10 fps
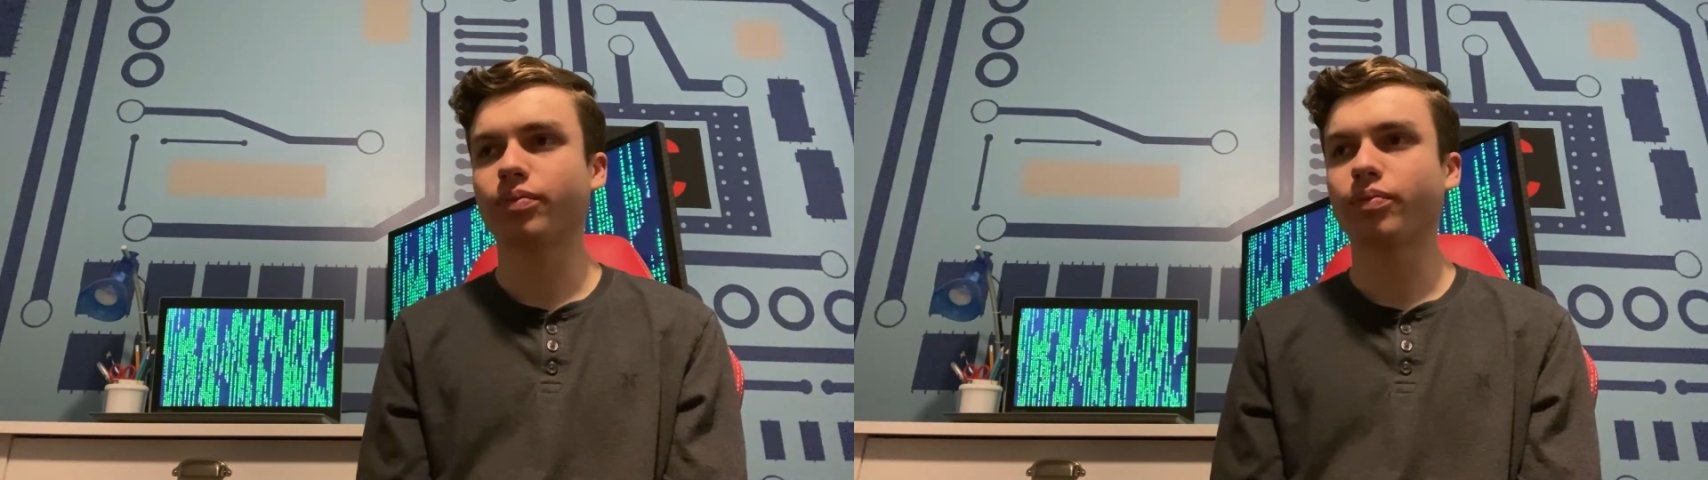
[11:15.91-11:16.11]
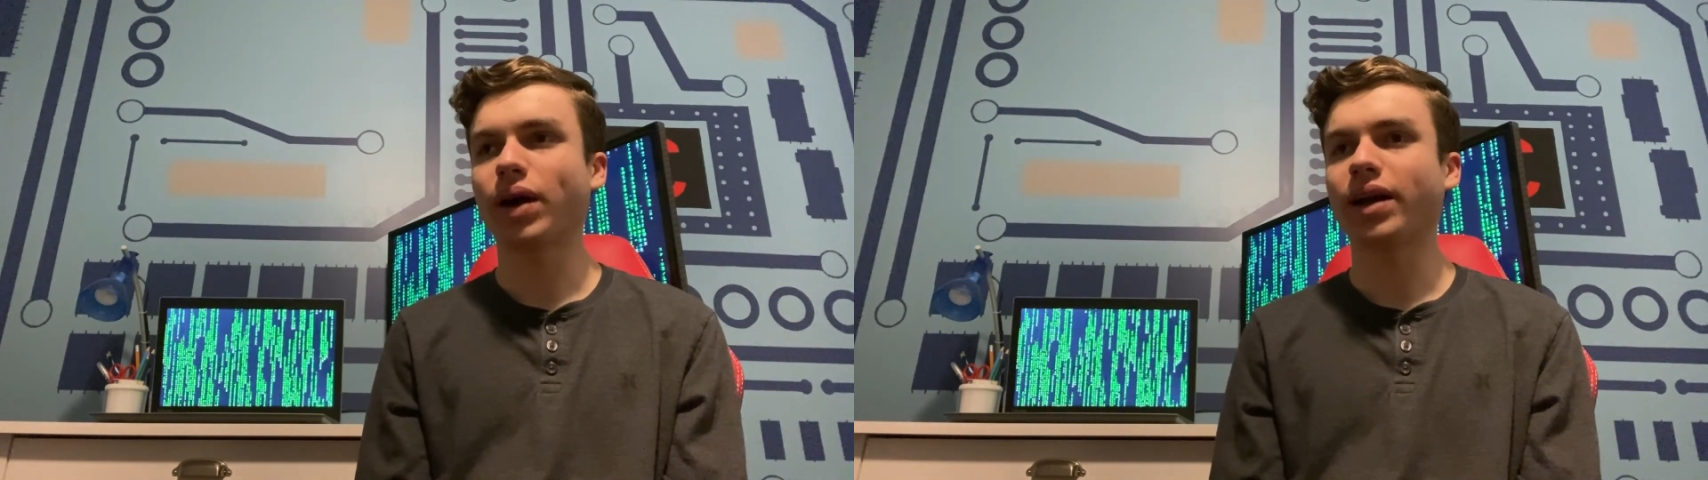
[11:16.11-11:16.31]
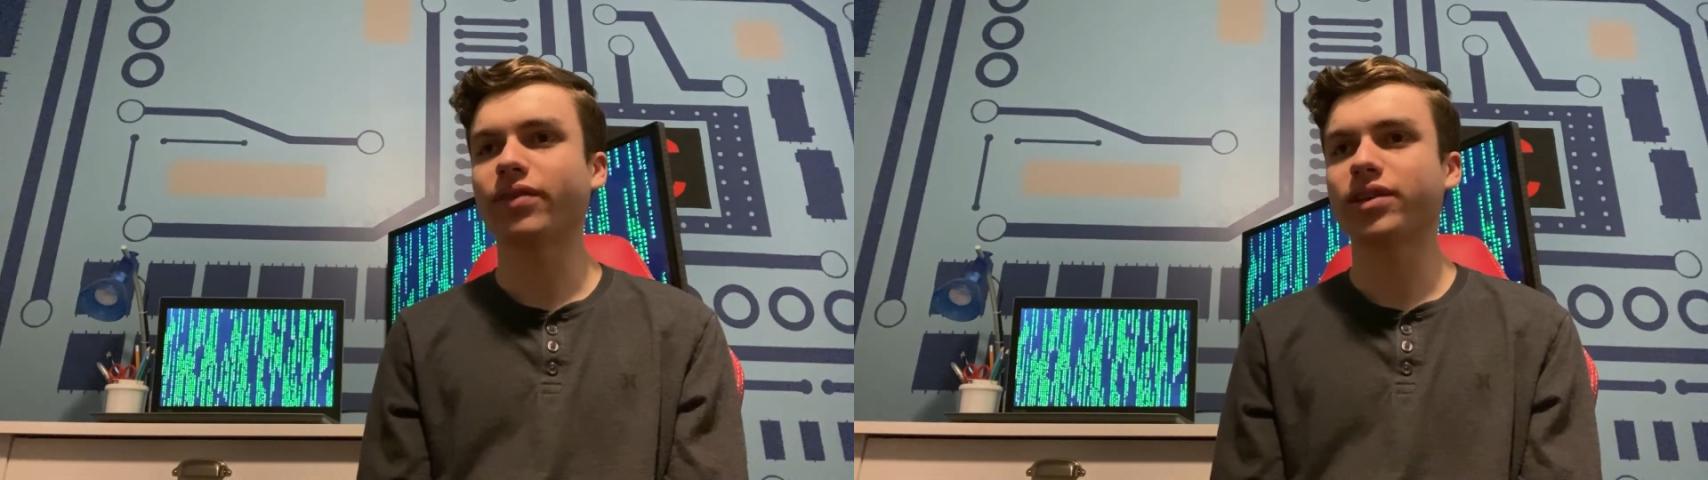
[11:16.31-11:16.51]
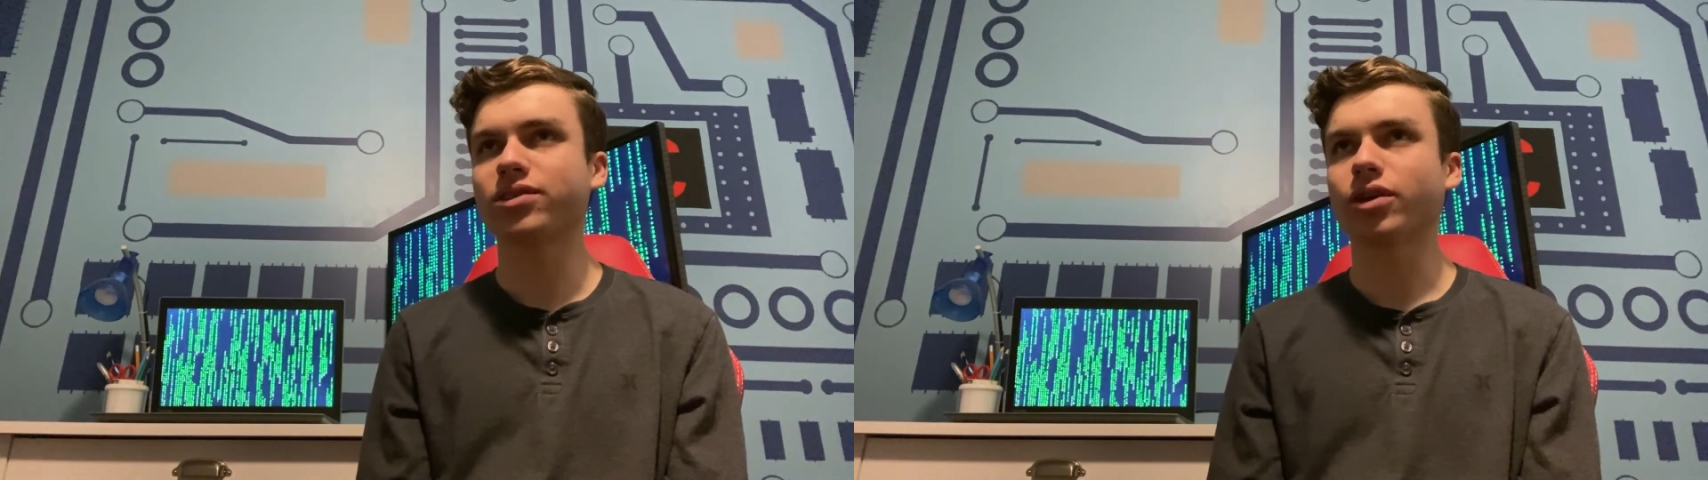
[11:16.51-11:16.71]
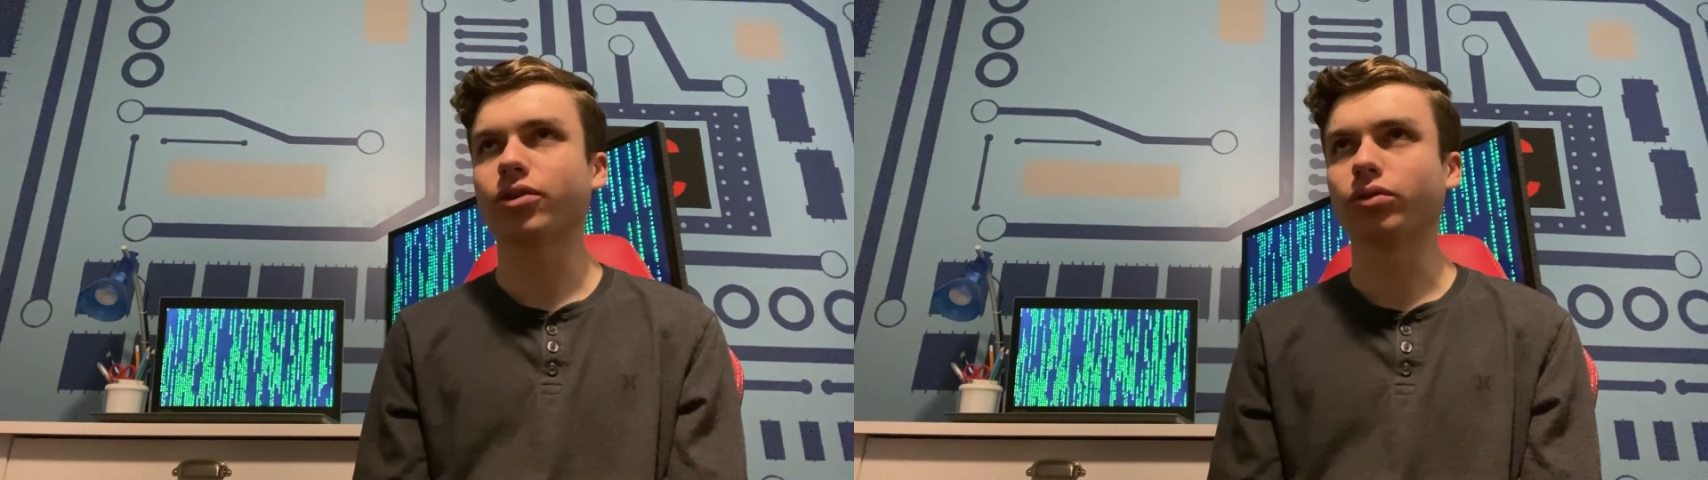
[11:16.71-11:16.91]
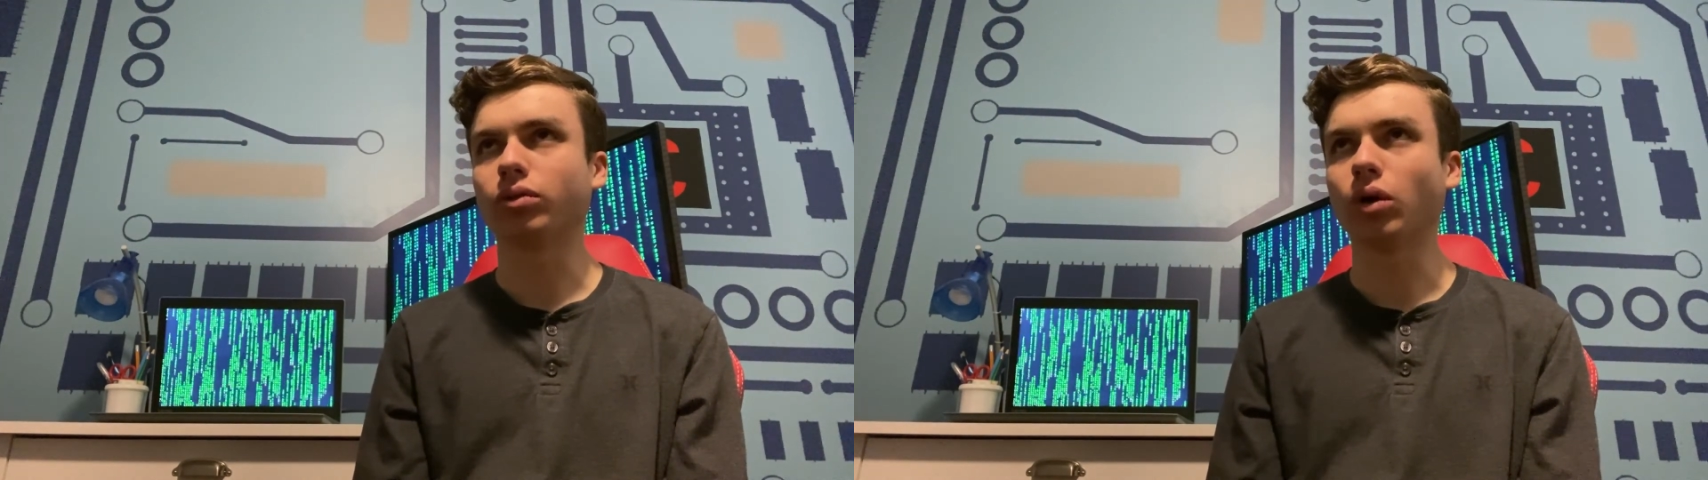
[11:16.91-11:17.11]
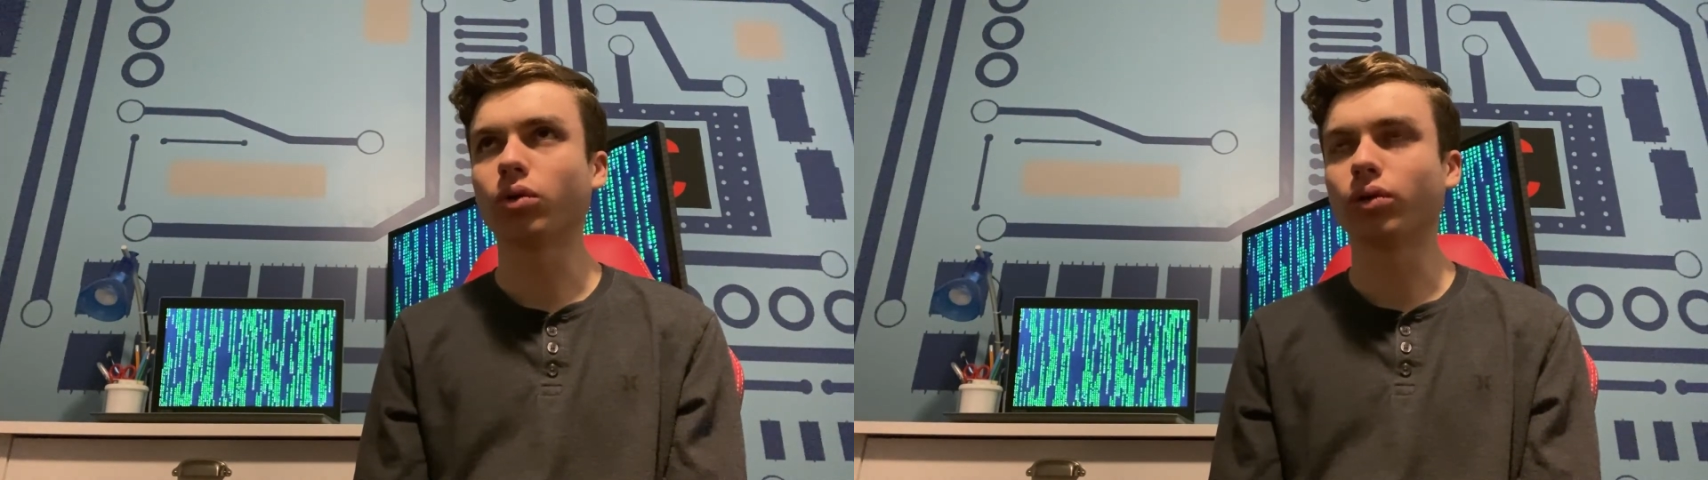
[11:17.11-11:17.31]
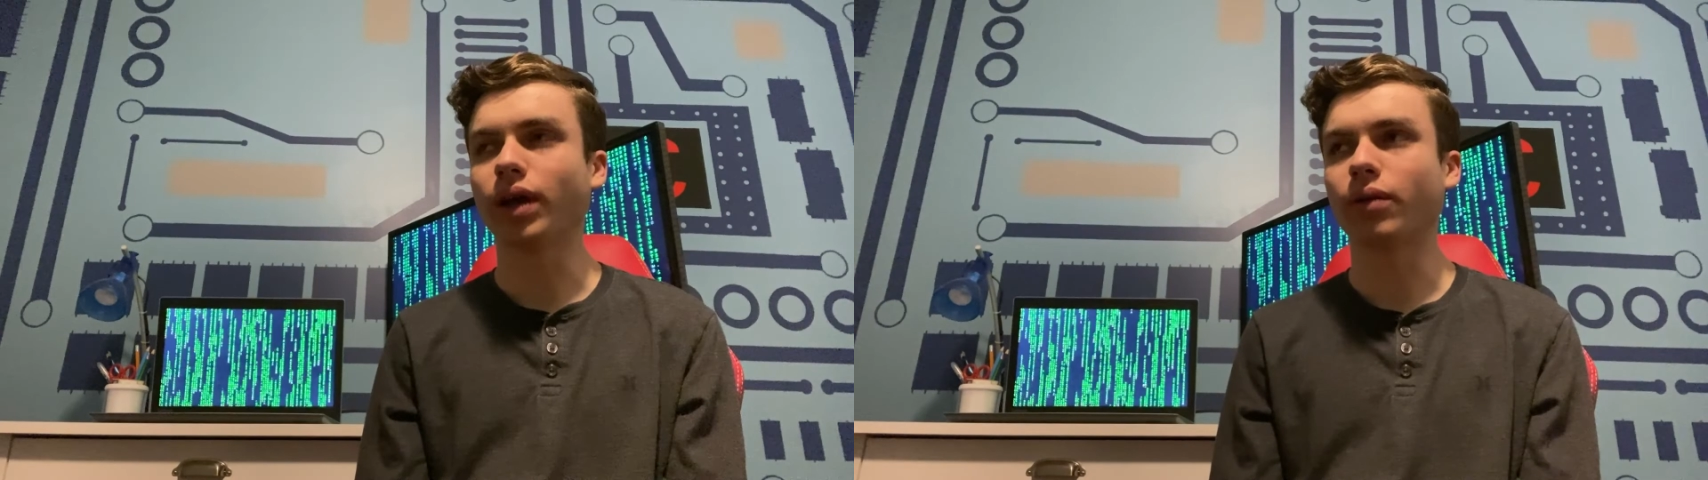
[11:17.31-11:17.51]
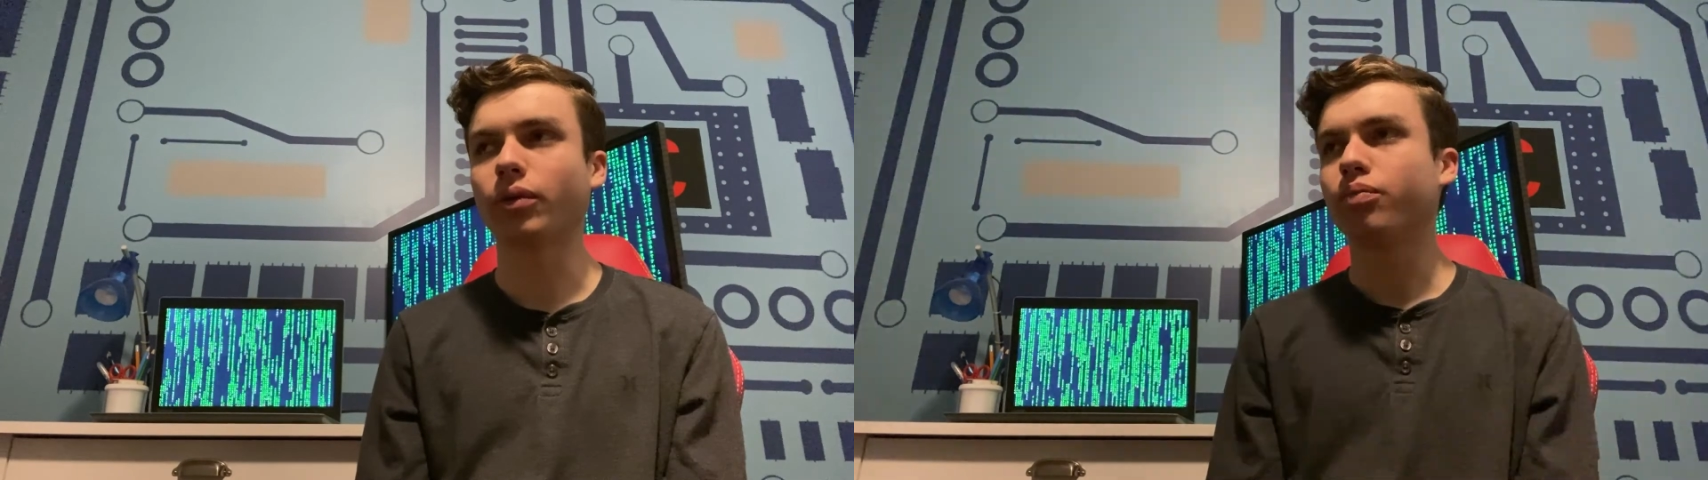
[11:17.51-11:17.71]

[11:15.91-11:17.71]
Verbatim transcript: by devices on your local network,